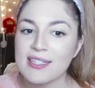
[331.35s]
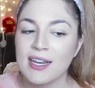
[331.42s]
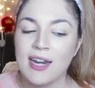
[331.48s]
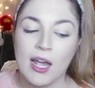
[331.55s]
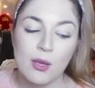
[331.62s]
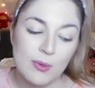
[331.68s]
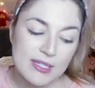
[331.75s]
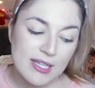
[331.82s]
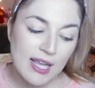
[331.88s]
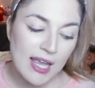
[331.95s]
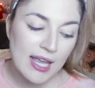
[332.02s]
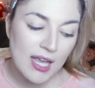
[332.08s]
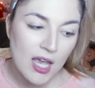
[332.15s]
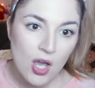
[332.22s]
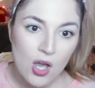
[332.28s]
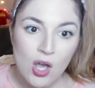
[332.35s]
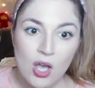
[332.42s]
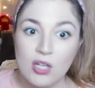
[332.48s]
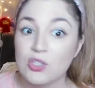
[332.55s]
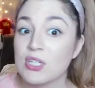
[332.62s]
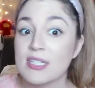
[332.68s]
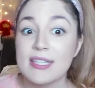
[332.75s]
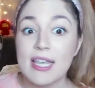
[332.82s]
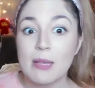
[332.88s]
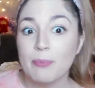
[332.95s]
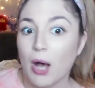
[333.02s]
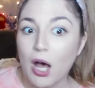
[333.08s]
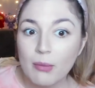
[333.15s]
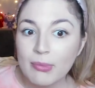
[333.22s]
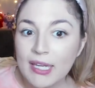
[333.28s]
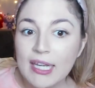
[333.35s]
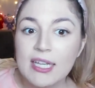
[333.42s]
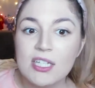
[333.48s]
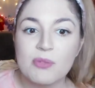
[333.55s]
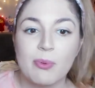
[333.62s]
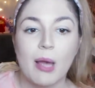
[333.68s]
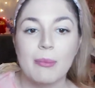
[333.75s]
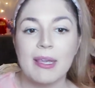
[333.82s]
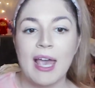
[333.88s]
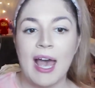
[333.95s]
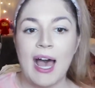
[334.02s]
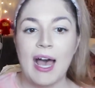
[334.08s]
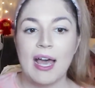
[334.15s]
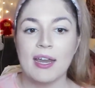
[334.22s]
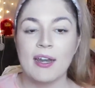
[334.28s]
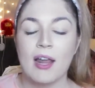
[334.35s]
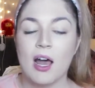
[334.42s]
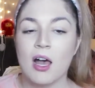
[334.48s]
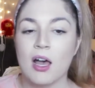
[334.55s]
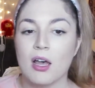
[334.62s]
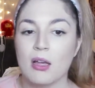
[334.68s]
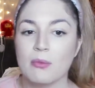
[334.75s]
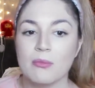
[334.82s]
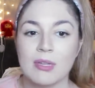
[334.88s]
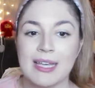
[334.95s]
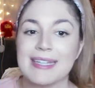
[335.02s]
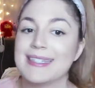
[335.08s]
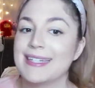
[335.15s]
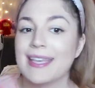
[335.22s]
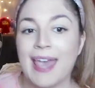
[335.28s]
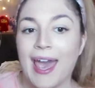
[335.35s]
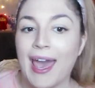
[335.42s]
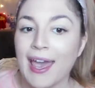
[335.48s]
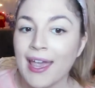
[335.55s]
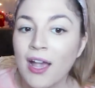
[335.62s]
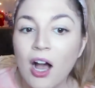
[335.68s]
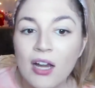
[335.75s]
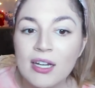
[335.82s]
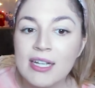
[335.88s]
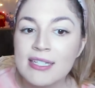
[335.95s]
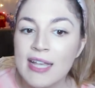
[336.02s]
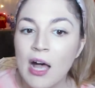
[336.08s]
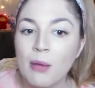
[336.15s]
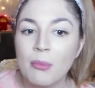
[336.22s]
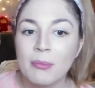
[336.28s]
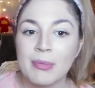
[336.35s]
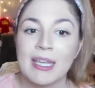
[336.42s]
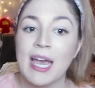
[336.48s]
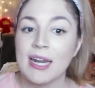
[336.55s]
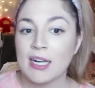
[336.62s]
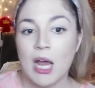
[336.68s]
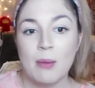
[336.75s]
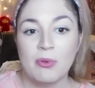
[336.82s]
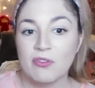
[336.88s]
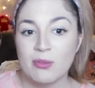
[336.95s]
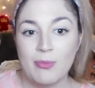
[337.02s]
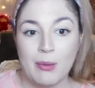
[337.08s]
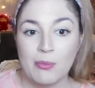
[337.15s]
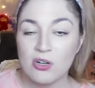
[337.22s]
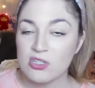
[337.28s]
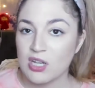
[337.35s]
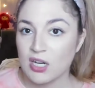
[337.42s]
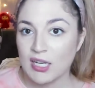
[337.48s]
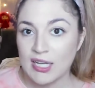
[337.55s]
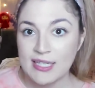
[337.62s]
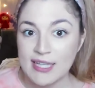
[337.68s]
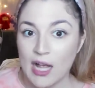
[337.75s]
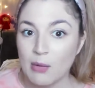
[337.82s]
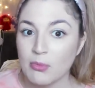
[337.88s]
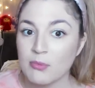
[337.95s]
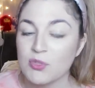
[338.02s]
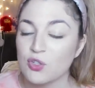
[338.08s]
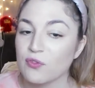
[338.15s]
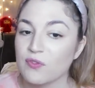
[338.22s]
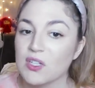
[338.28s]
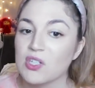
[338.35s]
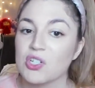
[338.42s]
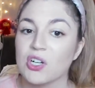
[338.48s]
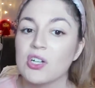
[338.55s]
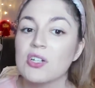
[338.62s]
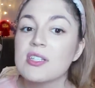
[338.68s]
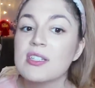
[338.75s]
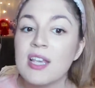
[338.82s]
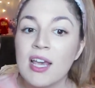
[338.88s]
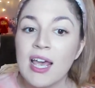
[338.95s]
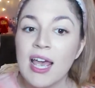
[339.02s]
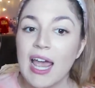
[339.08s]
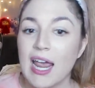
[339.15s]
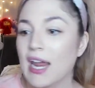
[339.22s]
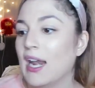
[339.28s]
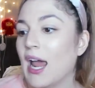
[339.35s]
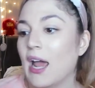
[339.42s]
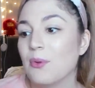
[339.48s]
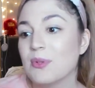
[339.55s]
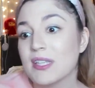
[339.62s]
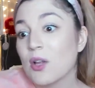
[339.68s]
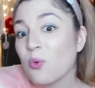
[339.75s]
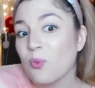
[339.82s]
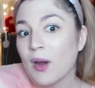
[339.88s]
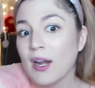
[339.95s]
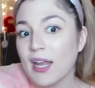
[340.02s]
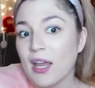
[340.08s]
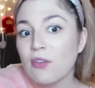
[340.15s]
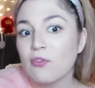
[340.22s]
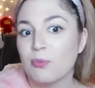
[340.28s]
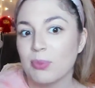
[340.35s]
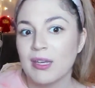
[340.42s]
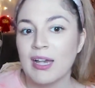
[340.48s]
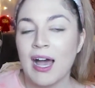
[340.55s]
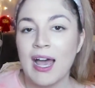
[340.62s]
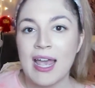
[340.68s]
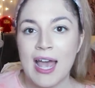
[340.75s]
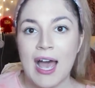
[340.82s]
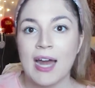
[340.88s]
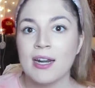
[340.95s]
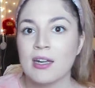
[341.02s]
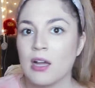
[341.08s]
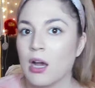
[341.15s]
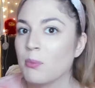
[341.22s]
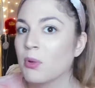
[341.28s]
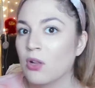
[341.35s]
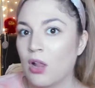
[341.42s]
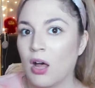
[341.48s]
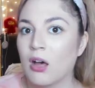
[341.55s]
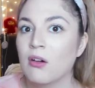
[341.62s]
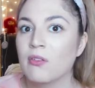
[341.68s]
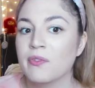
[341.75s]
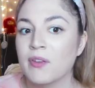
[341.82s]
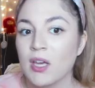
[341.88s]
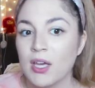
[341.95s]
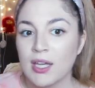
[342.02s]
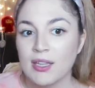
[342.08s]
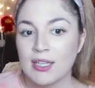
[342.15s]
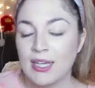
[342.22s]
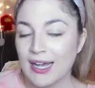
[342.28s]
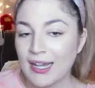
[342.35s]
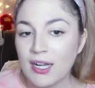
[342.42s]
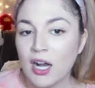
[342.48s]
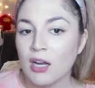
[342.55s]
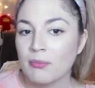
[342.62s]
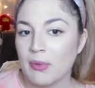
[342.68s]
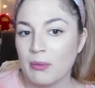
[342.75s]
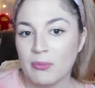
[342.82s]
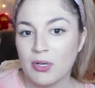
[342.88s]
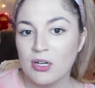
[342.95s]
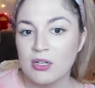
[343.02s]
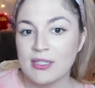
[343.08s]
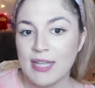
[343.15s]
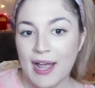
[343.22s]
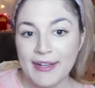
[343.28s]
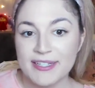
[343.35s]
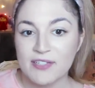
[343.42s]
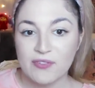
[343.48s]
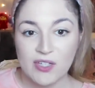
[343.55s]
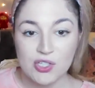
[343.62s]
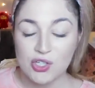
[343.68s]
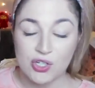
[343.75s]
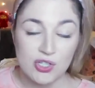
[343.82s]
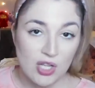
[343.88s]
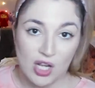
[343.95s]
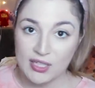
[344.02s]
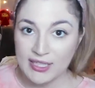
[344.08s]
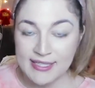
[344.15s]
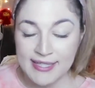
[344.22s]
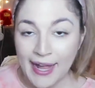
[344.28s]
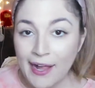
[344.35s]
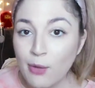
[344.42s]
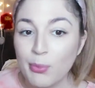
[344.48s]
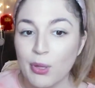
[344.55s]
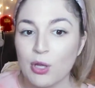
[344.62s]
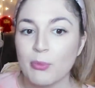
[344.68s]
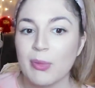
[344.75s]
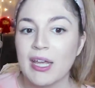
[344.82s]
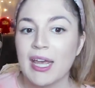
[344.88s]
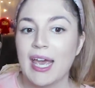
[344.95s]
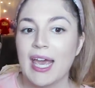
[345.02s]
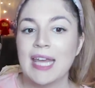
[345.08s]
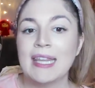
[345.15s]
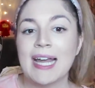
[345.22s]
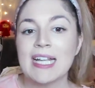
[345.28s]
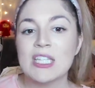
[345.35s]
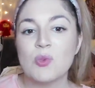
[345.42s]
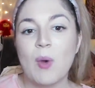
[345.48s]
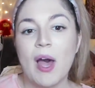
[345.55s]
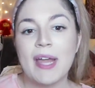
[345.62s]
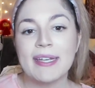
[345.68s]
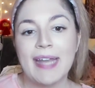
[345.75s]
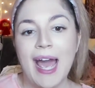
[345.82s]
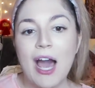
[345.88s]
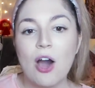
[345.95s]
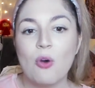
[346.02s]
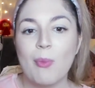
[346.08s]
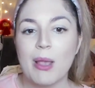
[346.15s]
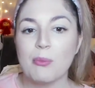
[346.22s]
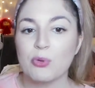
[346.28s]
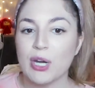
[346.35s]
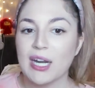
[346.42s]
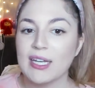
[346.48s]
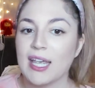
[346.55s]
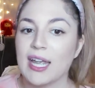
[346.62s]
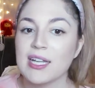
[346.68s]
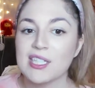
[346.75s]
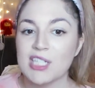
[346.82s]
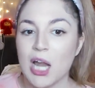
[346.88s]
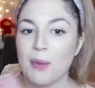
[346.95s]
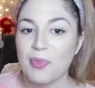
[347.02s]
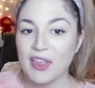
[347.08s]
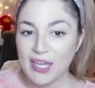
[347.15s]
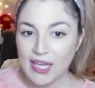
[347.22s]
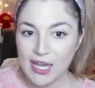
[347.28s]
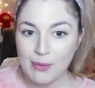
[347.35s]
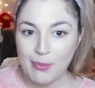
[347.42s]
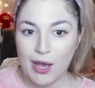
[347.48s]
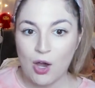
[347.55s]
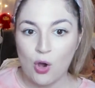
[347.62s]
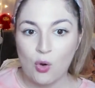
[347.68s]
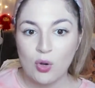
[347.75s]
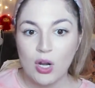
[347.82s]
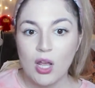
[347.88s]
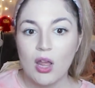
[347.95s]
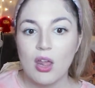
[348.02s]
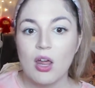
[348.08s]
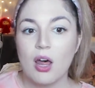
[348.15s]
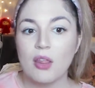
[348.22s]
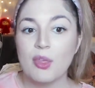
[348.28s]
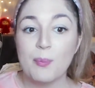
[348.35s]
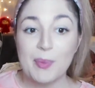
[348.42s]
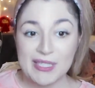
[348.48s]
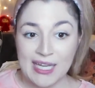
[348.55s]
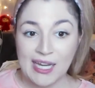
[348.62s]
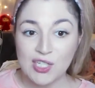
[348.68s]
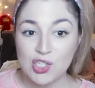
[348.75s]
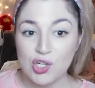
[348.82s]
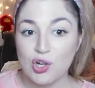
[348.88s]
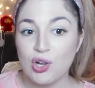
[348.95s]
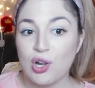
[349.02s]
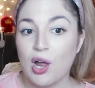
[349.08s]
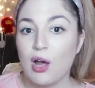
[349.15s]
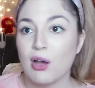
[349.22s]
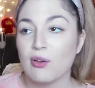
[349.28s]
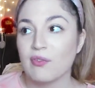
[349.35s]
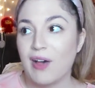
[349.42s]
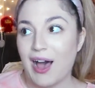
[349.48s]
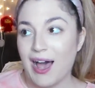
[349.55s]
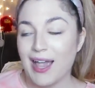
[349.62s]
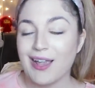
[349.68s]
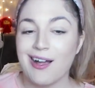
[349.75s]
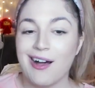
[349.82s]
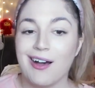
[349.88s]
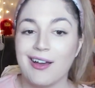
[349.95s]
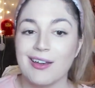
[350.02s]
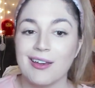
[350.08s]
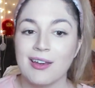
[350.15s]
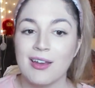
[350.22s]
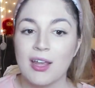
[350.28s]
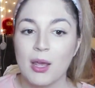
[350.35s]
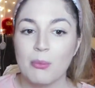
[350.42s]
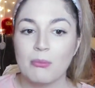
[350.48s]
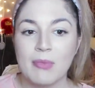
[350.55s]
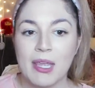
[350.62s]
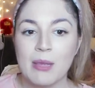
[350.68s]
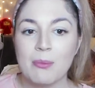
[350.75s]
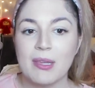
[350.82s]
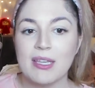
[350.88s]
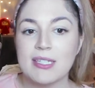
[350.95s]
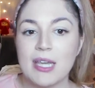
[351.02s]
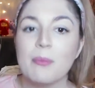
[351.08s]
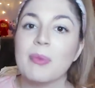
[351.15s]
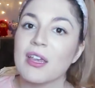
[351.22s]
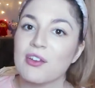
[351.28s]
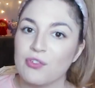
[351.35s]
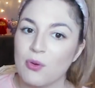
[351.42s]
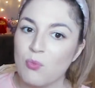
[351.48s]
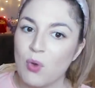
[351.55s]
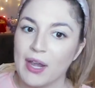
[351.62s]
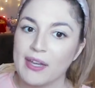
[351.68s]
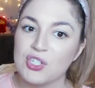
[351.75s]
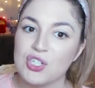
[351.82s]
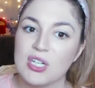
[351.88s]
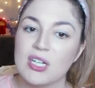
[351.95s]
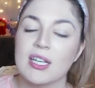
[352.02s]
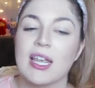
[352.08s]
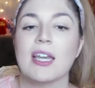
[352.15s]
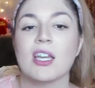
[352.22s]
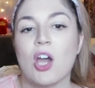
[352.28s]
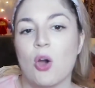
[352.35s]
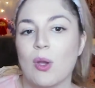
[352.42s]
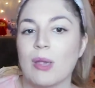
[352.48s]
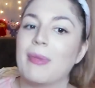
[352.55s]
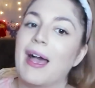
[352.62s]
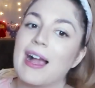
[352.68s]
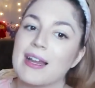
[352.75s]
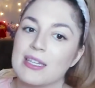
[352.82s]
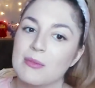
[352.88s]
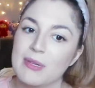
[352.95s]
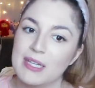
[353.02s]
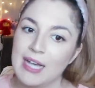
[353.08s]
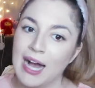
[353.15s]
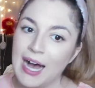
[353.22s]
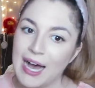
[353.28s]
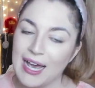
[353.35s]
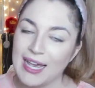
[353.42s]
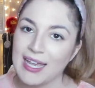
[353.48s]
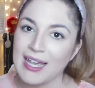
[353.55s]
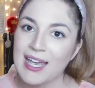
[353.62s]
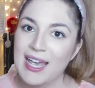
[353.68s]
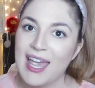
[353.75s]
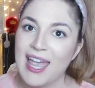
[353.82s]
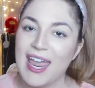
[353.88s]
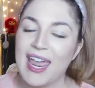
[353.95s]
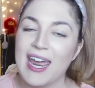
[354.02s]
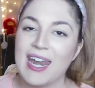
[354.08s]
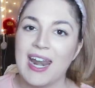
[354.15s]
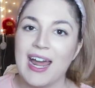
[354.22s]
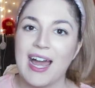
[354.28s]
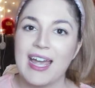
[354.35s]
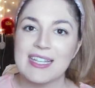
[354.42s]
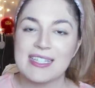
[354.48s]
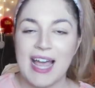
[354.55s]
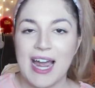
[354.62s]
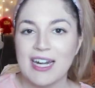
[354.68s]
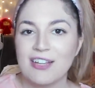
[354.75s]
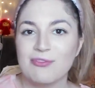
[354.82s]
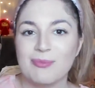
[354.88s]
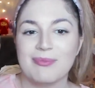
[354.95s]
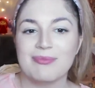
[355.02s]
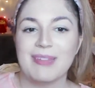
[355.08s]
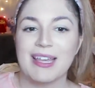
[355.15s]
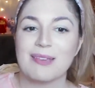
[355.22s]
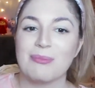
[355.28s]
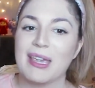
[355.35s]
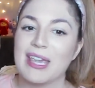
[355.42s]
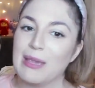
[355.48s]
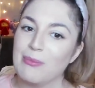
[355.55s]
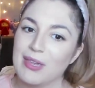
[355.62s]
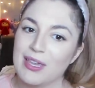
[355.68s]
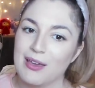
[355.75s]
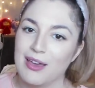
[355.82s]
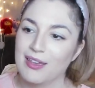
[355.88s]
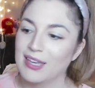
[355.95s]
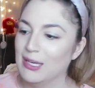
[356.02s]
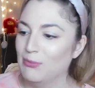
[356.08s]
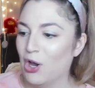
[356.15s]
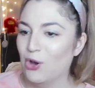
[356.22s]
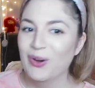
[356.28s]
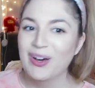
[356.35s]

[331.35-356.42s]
And I was like, just like Bobby, because Bobby had um like DK on his album. He had a couple of the members on his album do features. And I was like, what if BI had a couple of the iKON members as features on his album? And that's why now my brain can't stop thinking about the potential of iKON maybe dipping from YG and going back to BI. And it's kind of like making me emo.